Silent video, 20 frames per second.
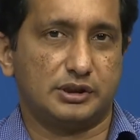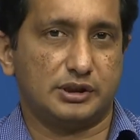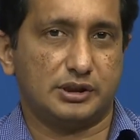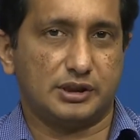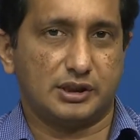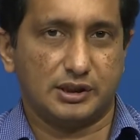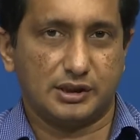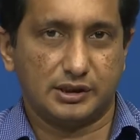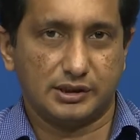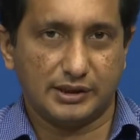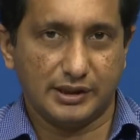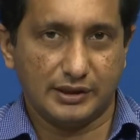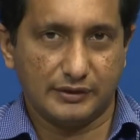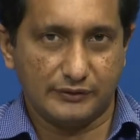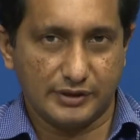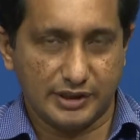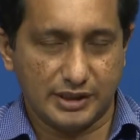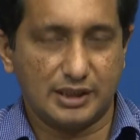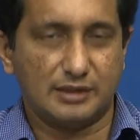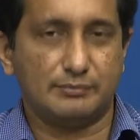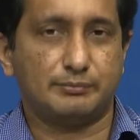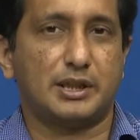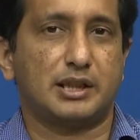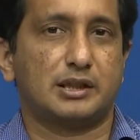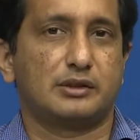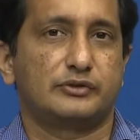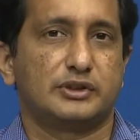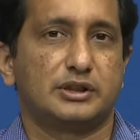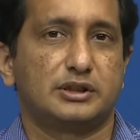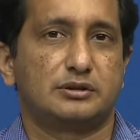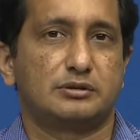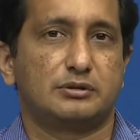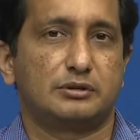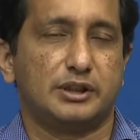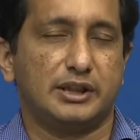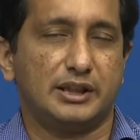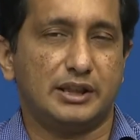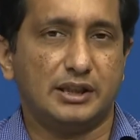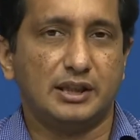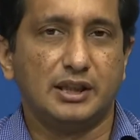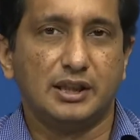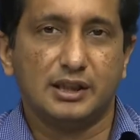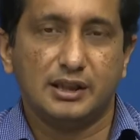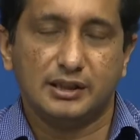uh, the vision part of the story,